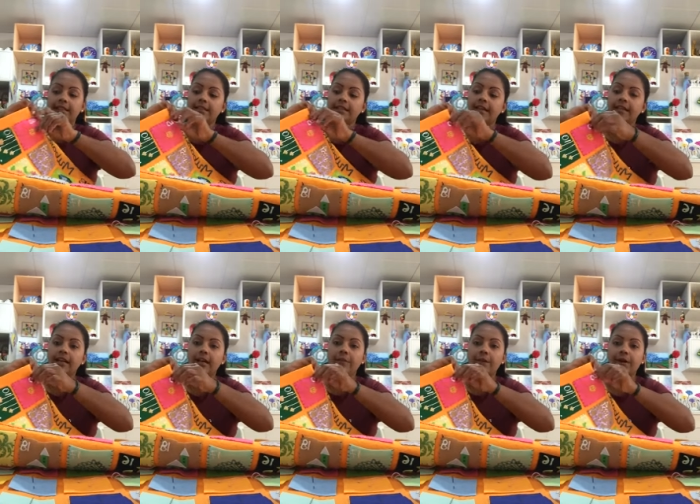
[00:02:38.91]
it can
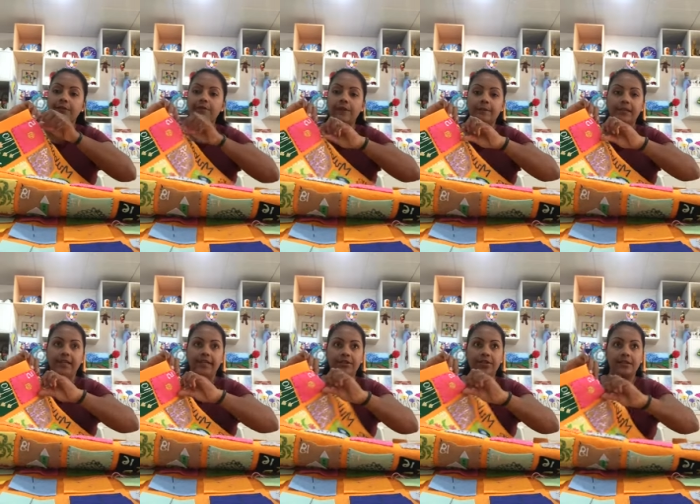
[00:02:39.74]
come out from the
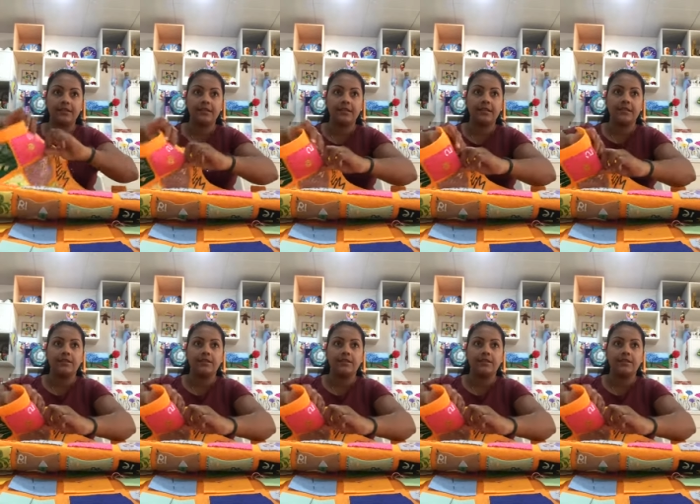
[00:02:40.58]
edges.